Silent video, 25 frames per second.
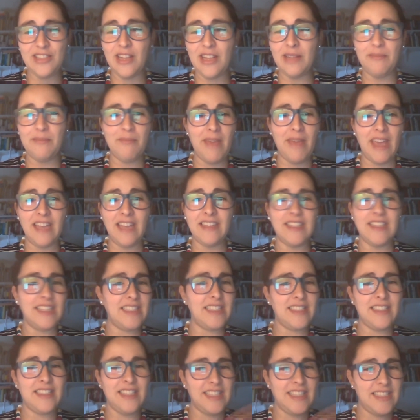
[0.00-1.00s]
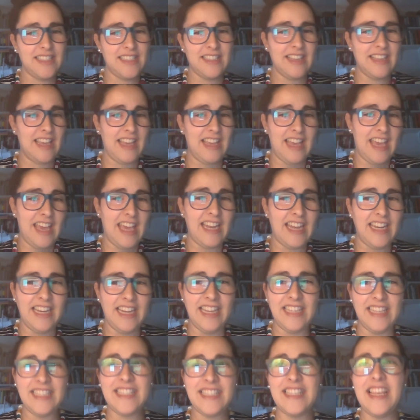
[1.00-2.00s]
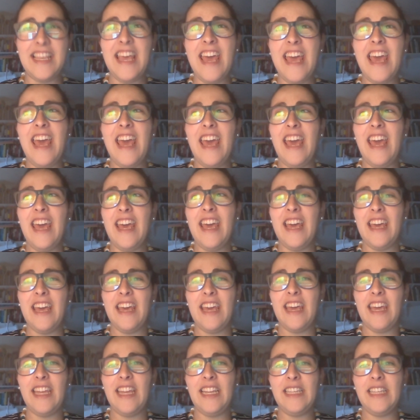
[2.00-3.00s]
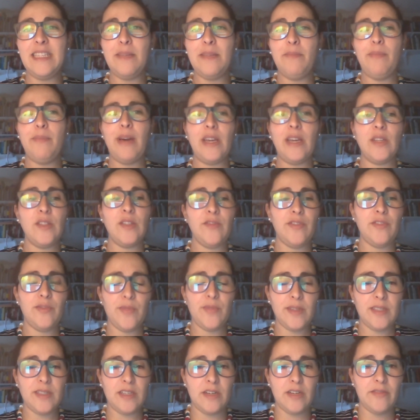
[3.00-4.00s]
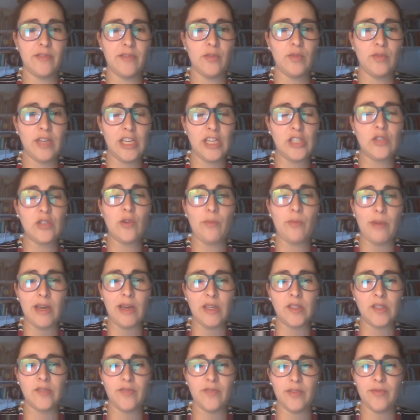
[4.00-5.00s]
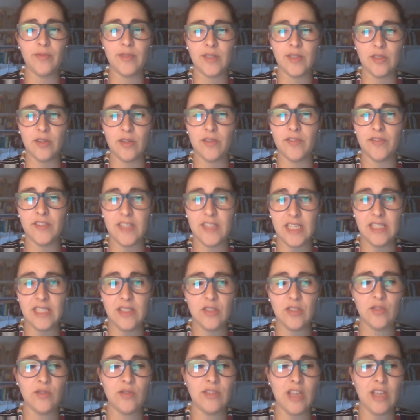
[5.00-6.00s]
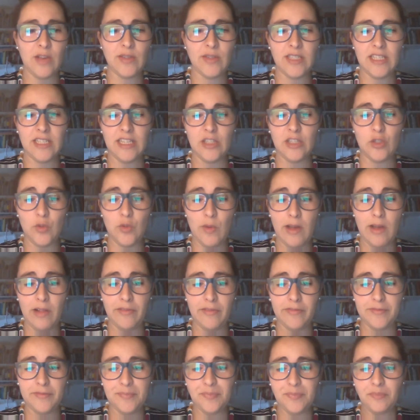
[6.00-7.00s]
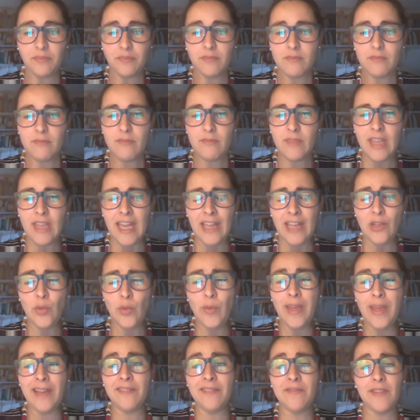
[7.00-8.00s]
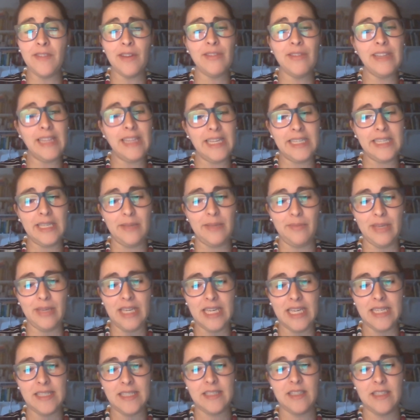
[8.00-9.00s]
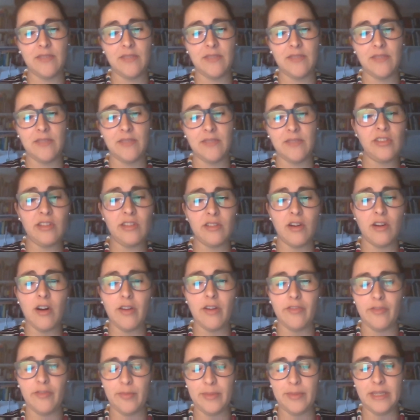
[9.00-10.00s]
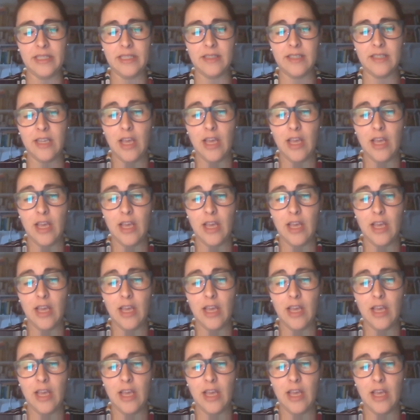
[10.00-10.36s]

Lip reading: made, is and it is. It is a biosphere reserve, a UNESCO biosphere reserve since 2012. And we are very lucky because the regional government,